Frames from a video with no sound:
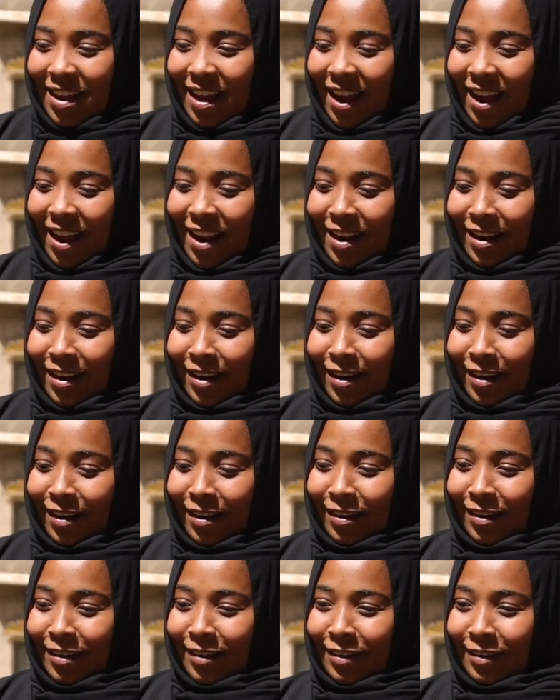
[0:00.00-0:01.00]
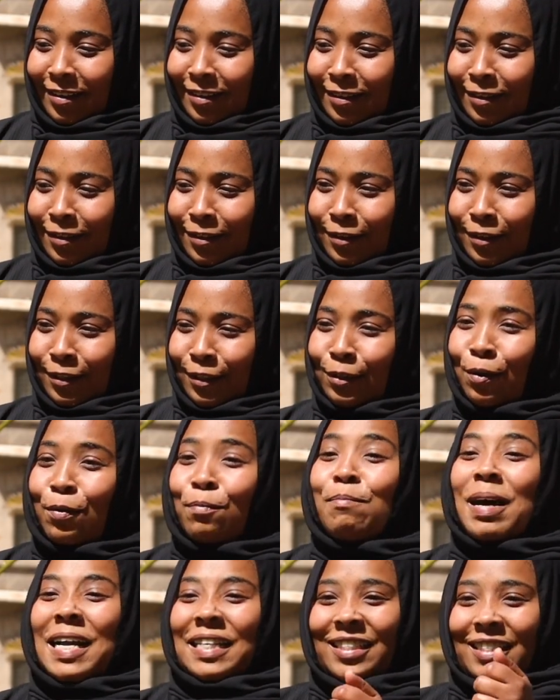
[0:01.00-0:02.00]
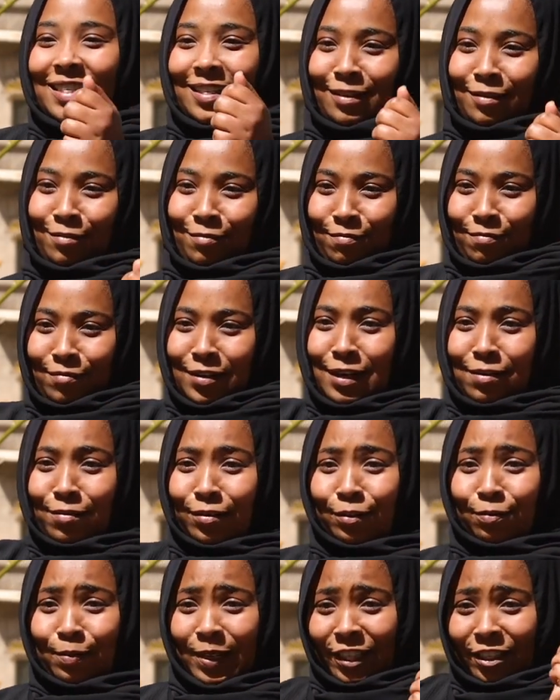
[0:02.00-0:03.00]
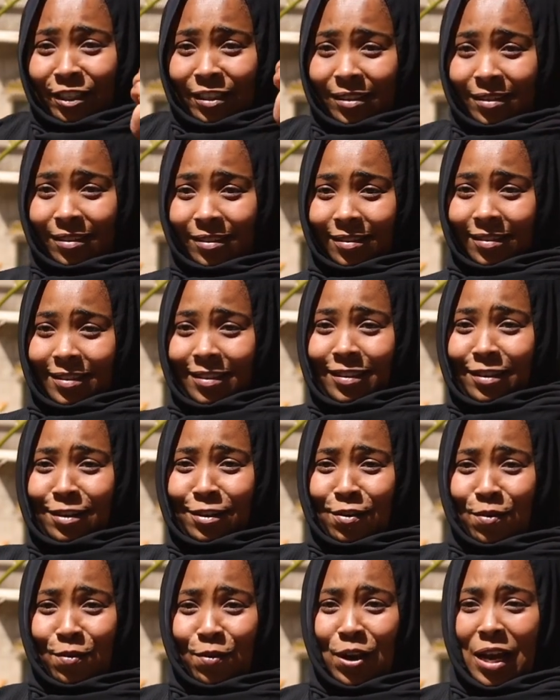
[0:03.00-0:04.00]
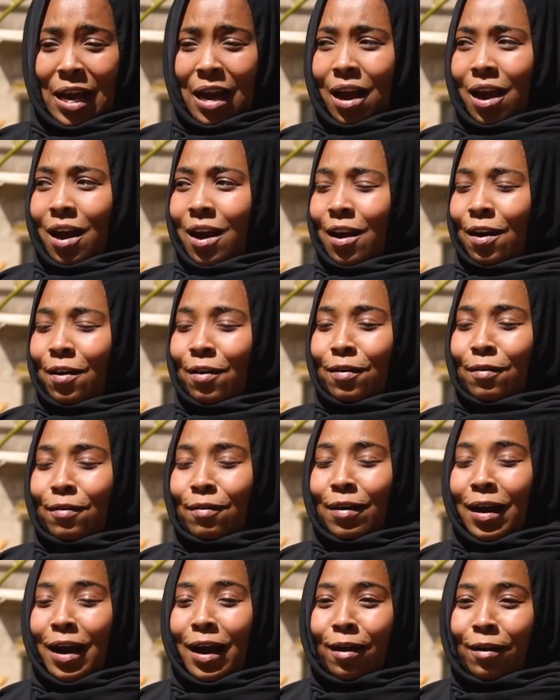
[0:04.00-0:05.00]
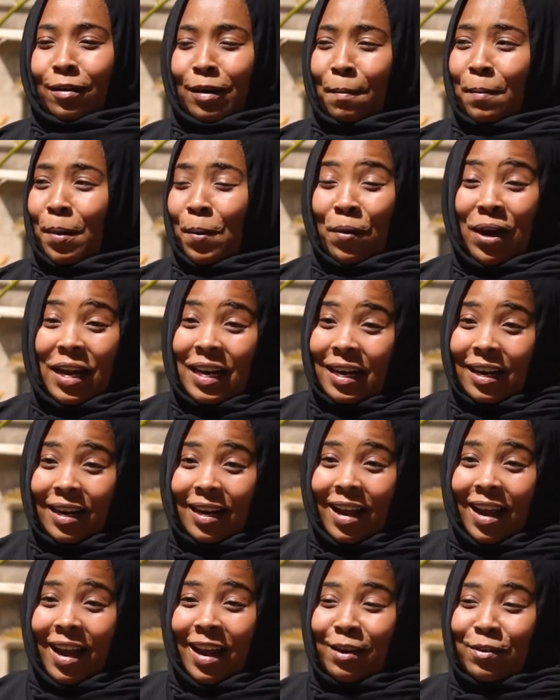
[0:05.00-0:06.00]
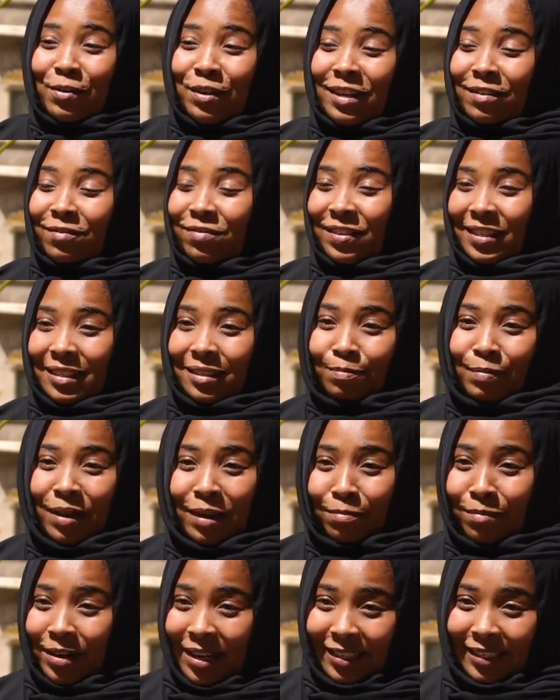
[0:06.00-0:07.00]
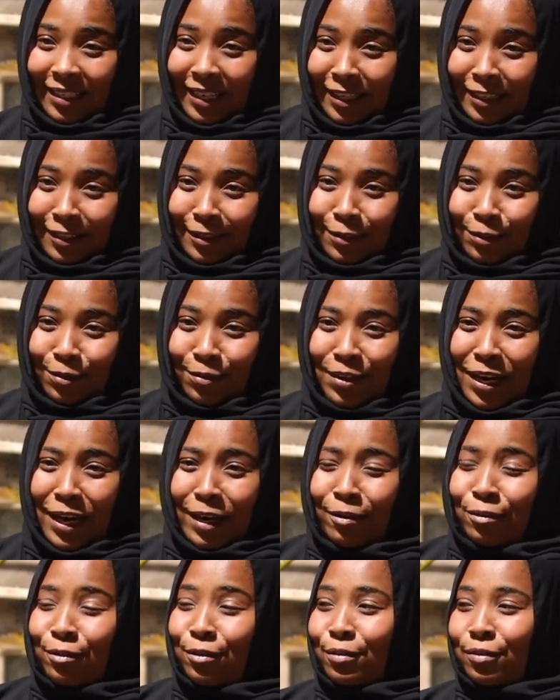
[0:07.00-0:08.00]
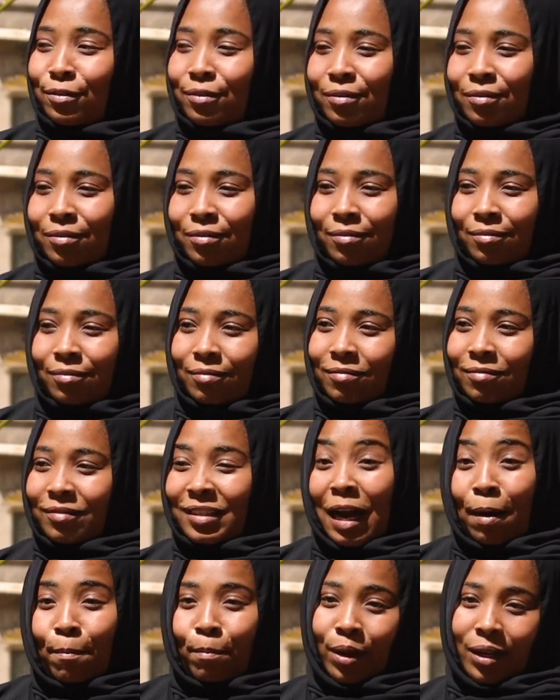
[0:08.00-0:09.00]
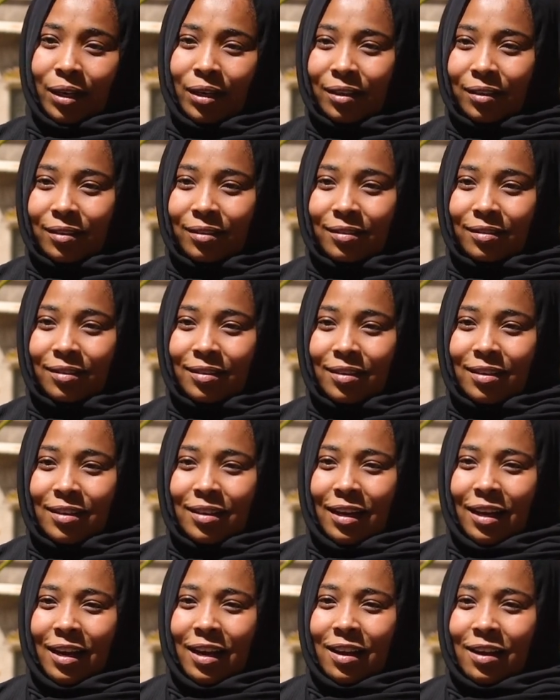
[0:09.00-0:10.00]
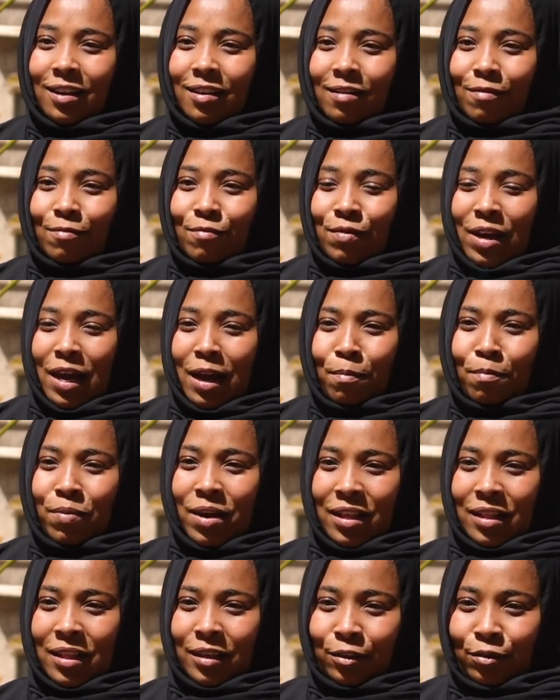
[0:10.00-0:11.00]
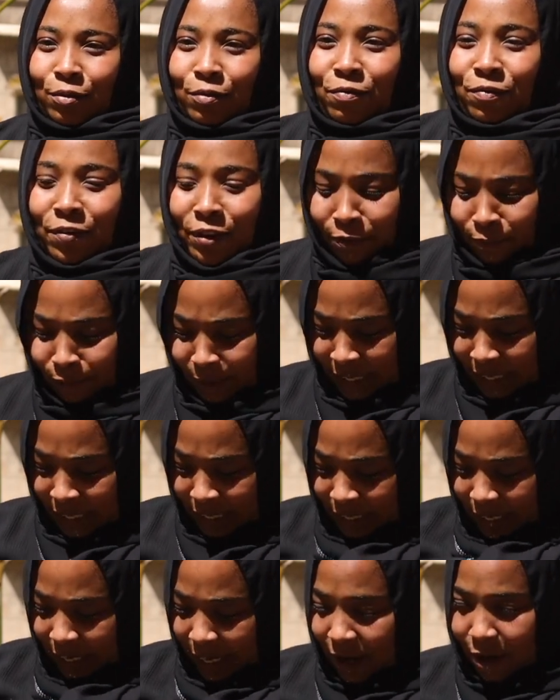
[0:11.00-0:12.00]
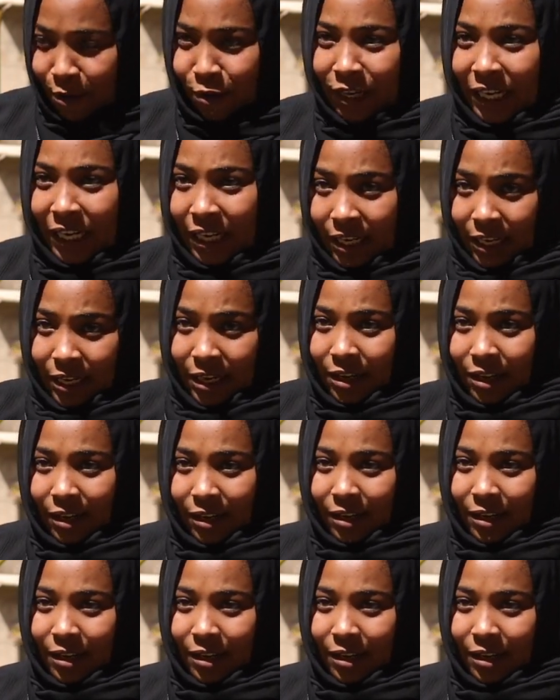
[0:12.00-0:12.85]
And so marching, when I was marching, you know, number one, I couldn't fit my bra size. So I used to gamble and wear a bra that could fit me here, only here.